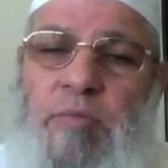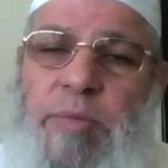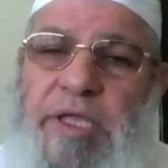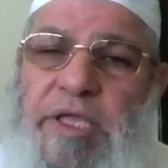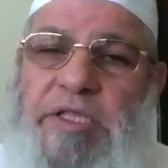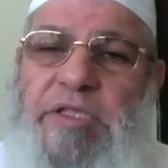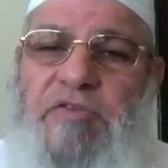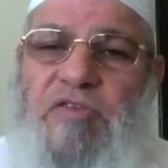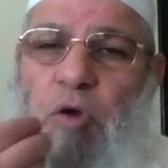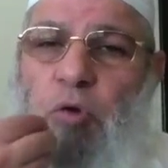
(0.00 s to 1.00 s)
And by
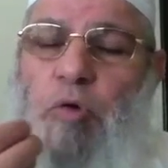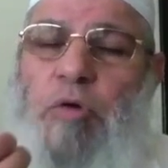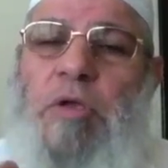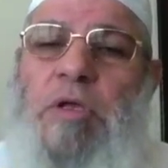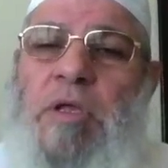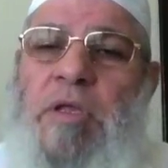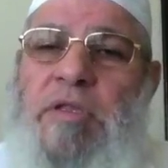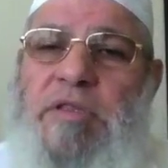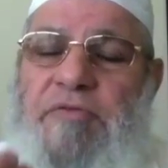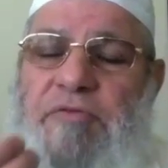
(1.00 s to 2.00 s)
eating sahur,
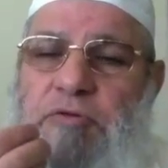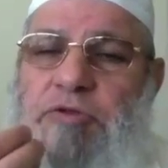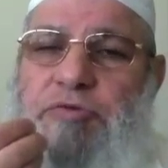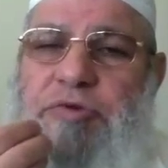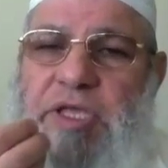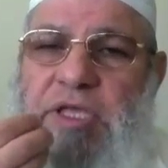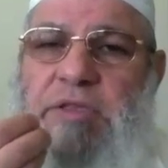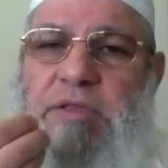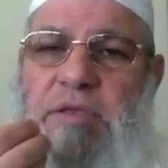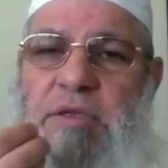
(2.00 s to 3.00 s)
the food you
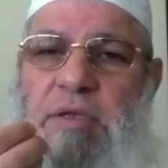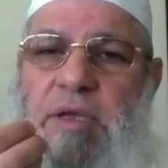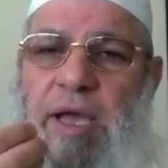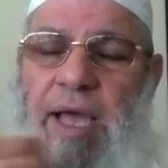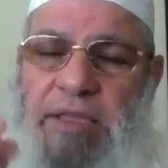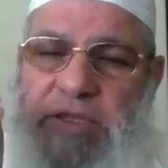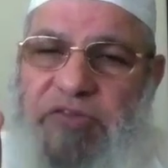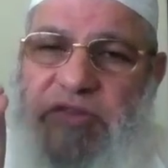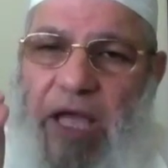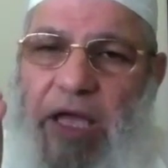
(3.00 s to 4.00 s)
eat at
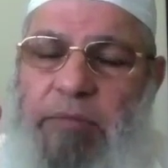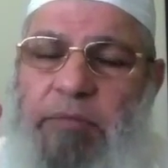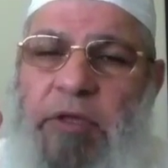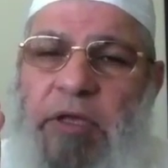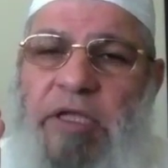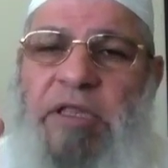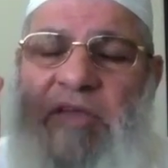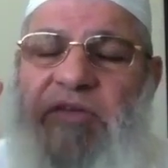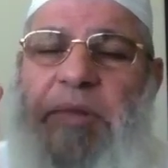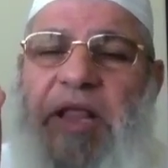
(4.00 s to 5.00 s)
this time,
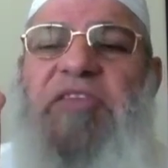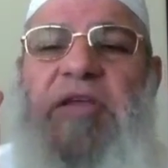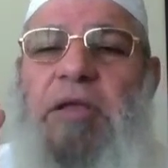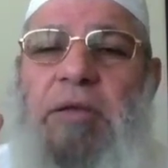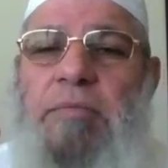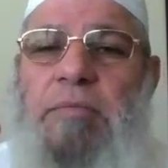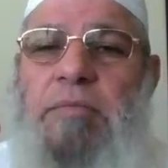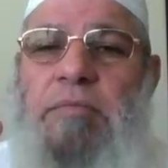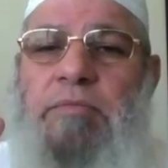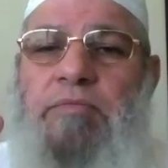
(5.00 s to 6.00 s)
it has a blessing.
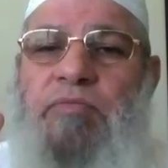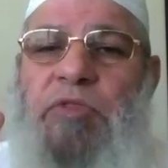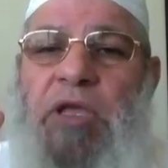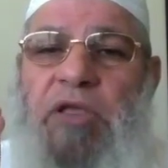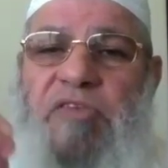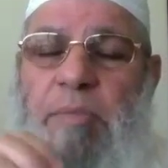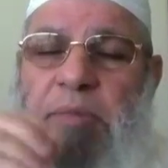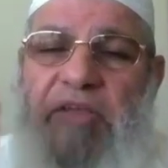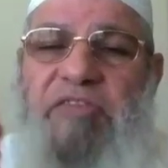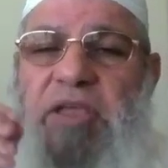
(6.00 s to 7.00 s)
The
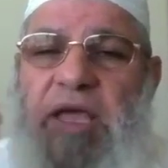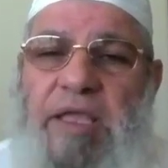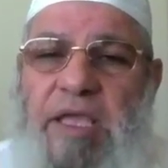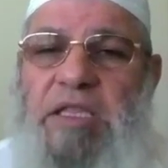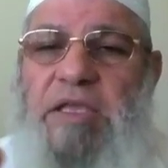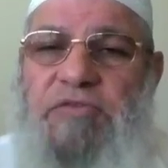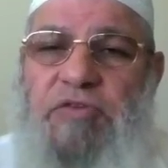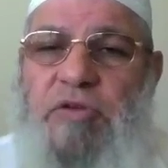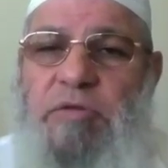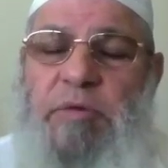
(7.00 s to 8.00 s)
blessing, again, if you